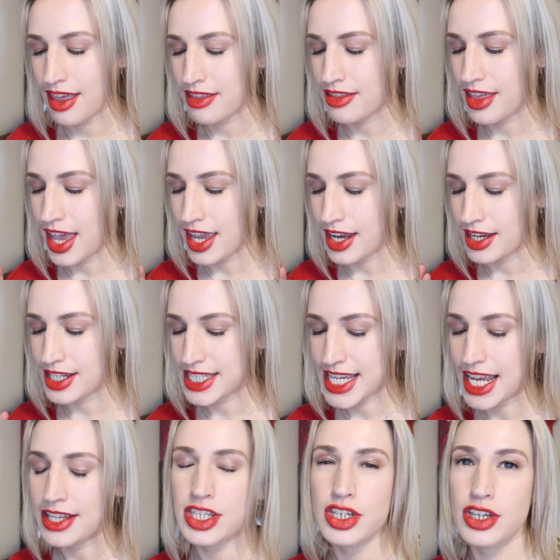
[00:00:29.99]
They
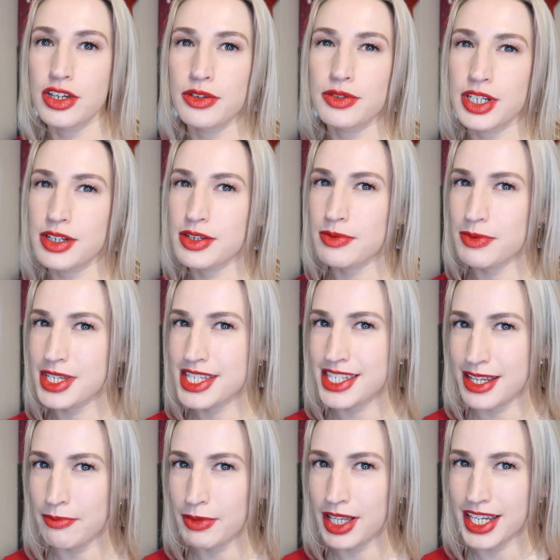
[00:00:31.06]
tend to do something
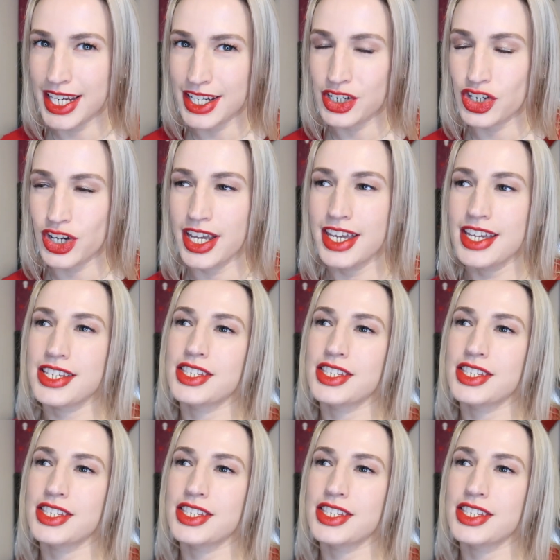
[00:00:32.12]
similar each year,